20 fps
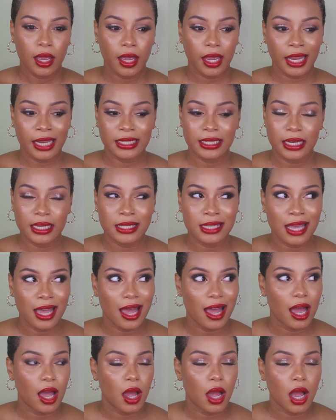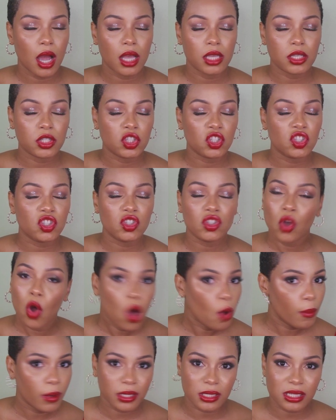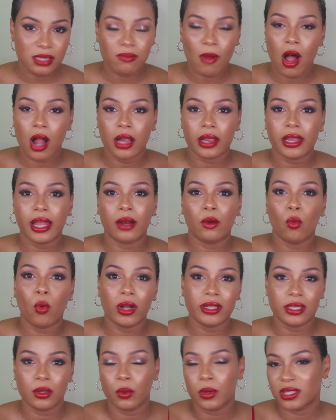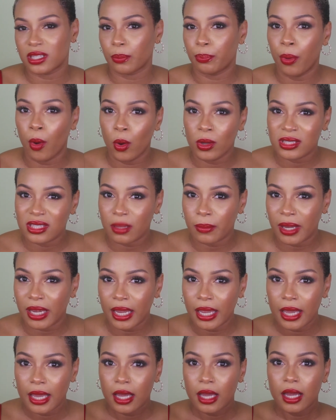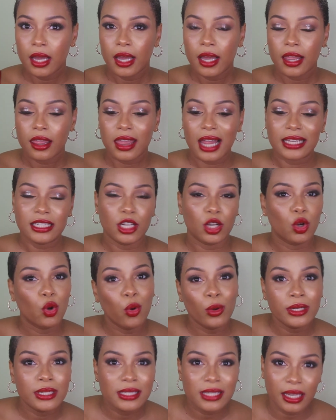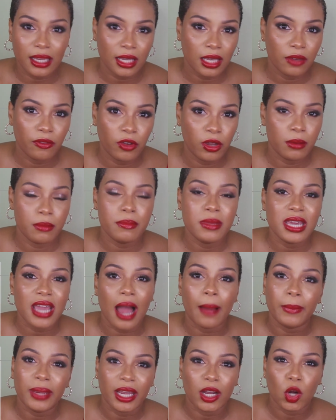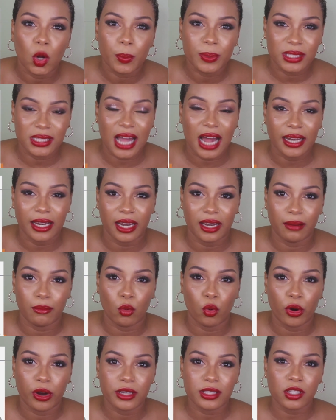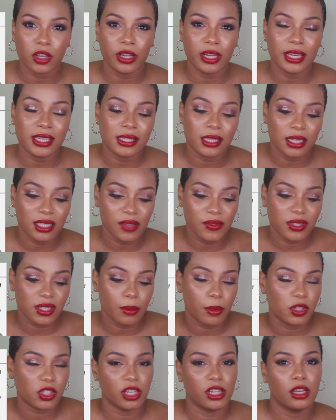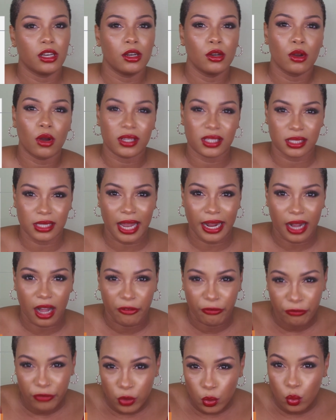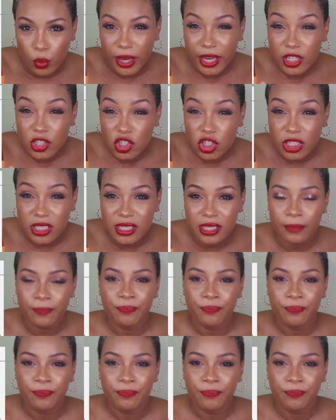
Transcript: it is so much smaller than what it was supposed to be that it couldn't even be a makeup stand anymore. So it's not even so much that he lost like a few inches,